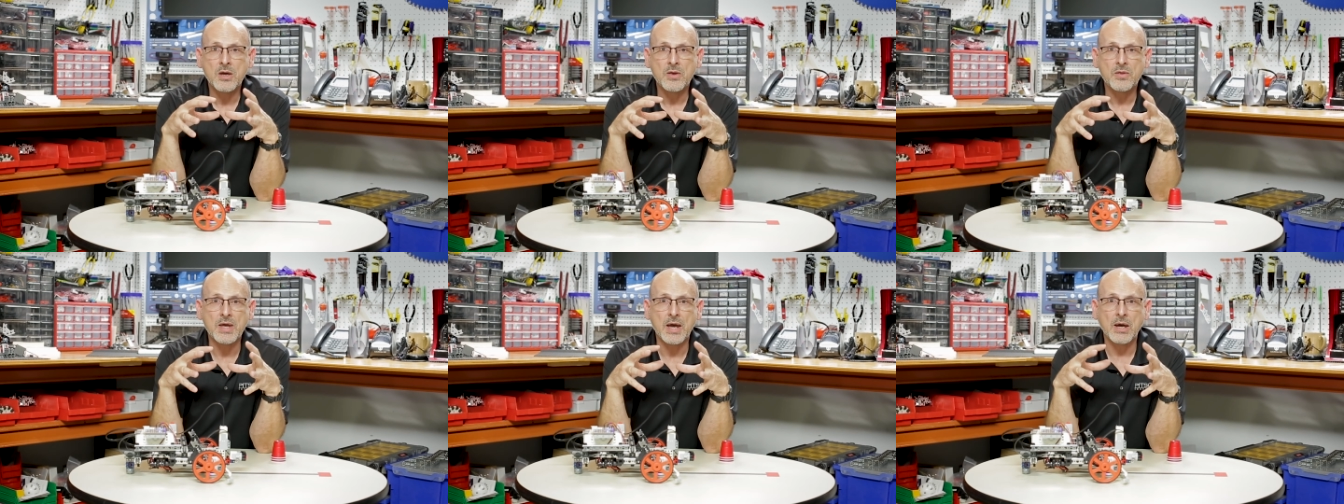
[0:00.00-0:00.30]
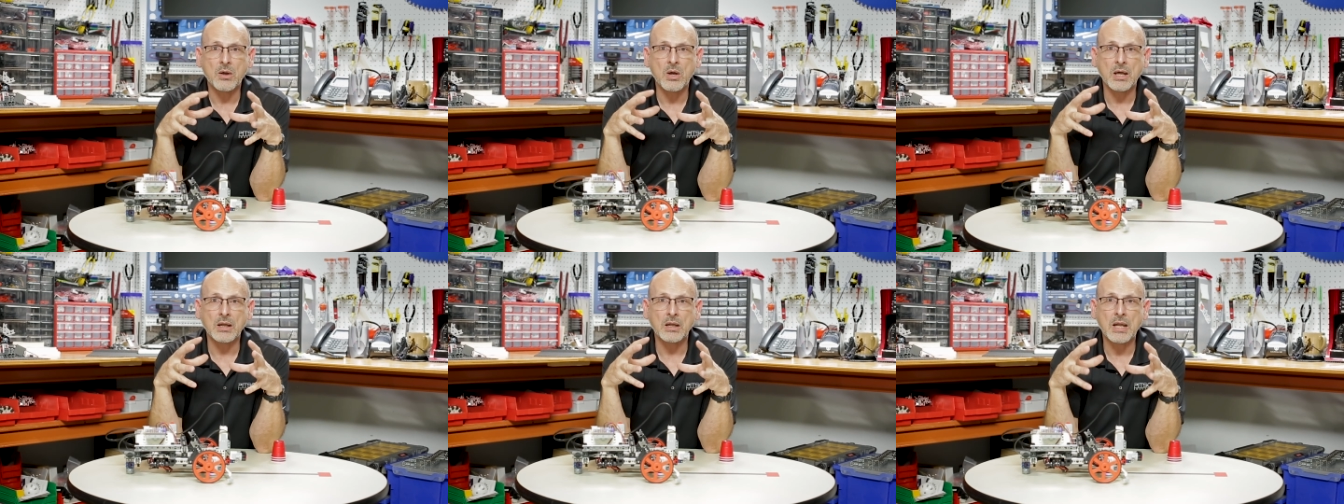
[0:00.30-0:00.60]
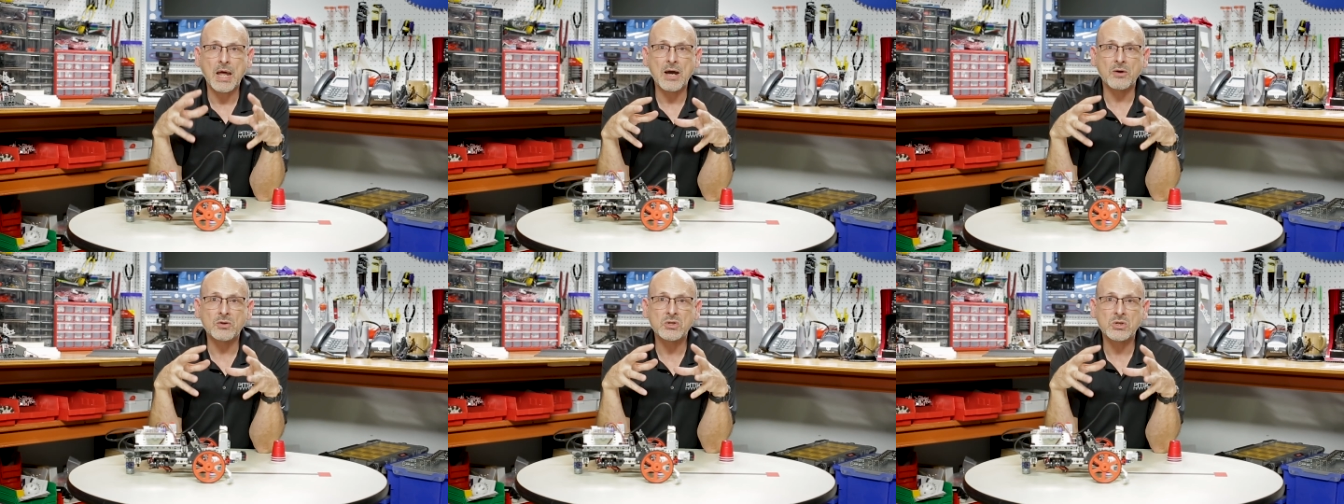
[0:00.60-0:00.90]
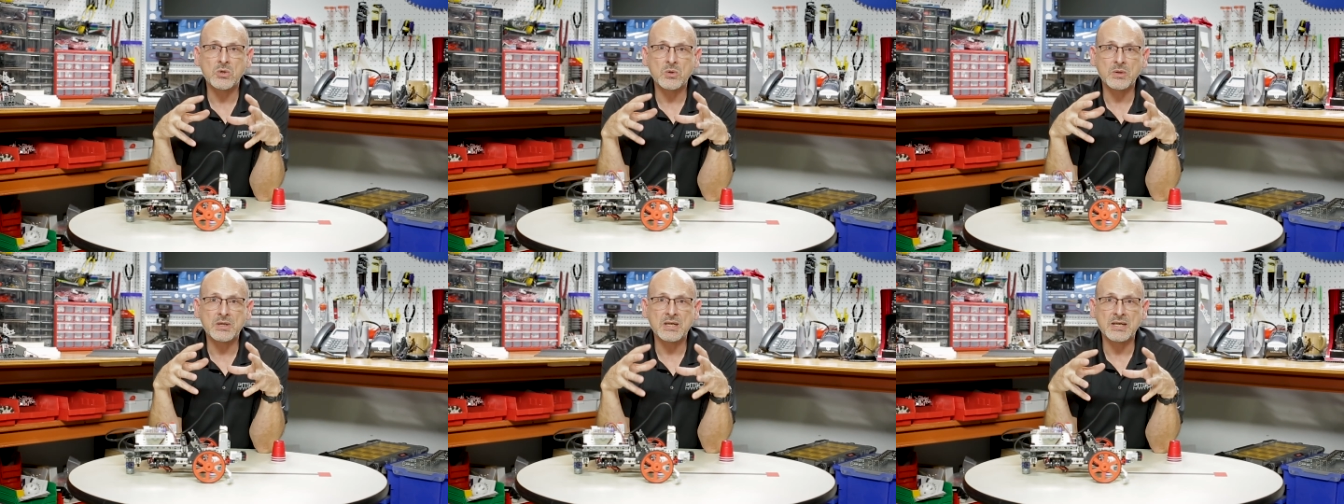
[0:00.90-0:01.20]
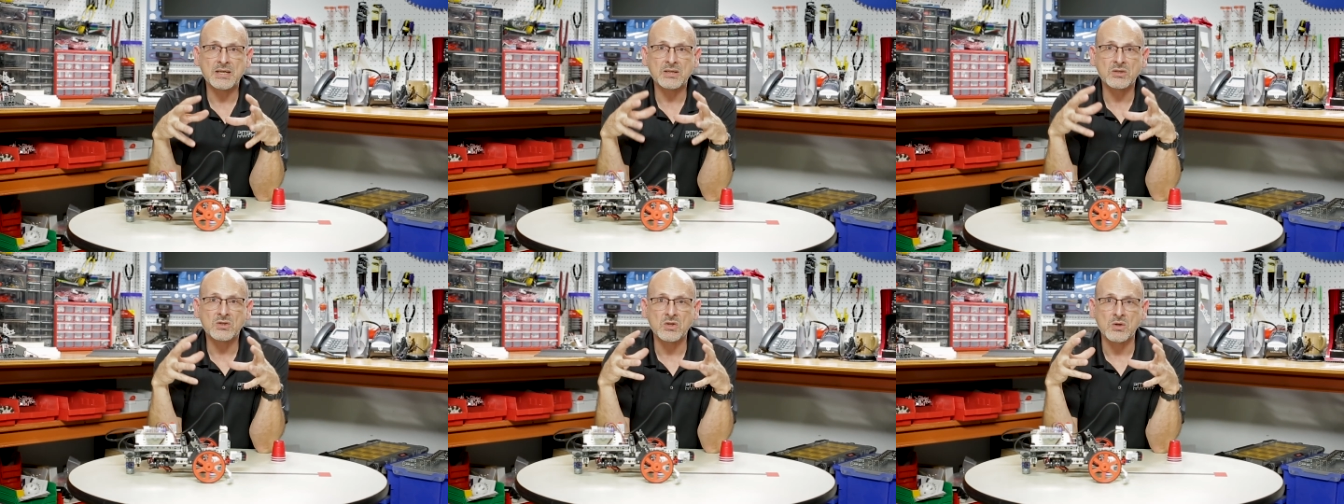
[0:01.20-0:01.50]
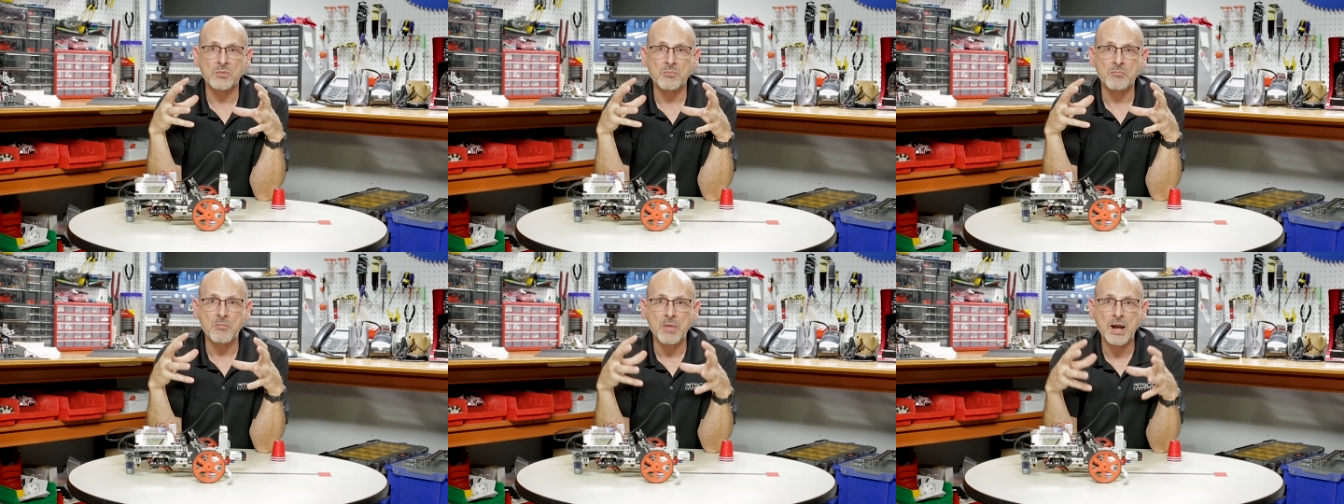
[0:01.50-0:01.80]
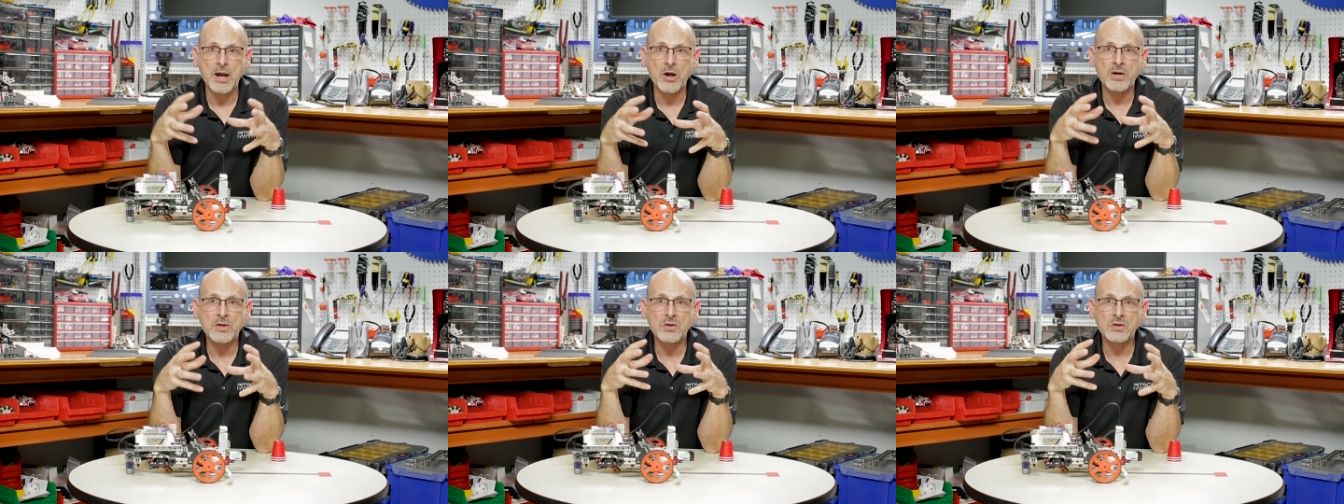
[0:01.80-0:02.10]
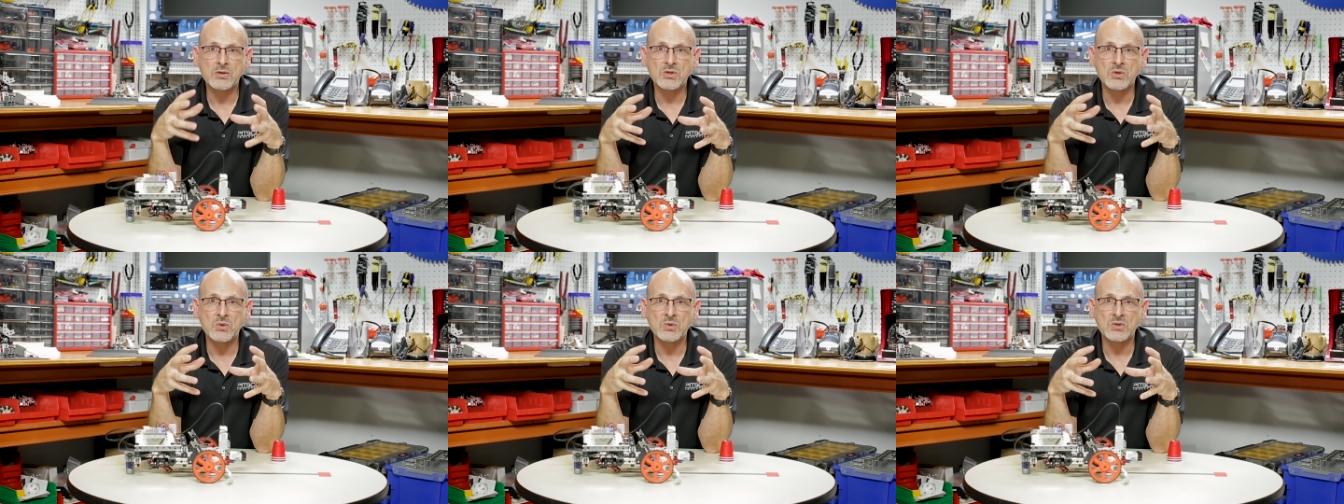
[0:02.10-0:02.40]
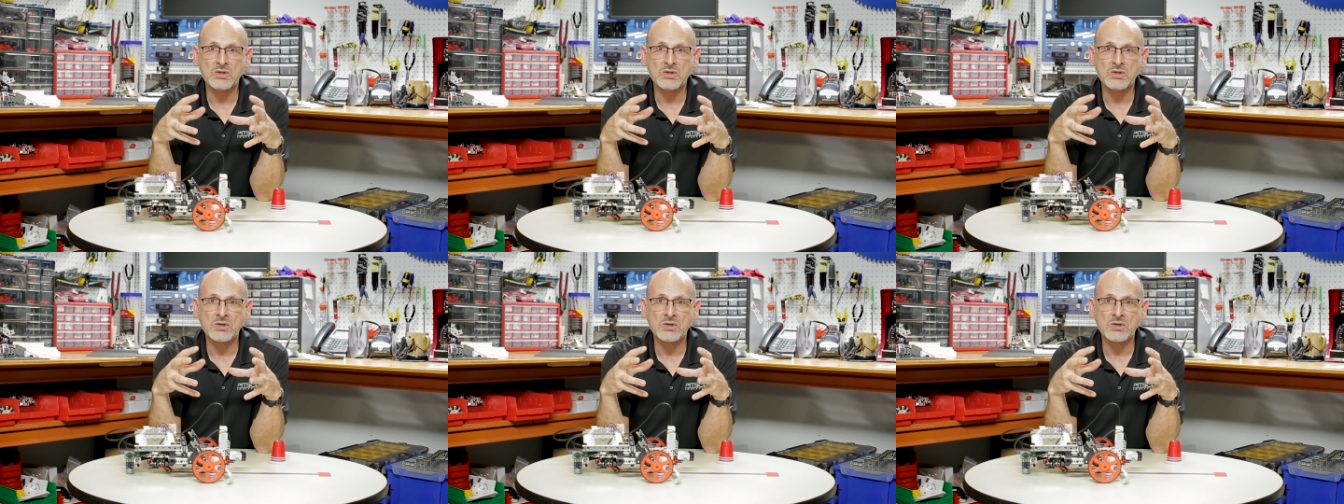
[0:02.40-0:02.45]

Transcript: That allows you again to marry the two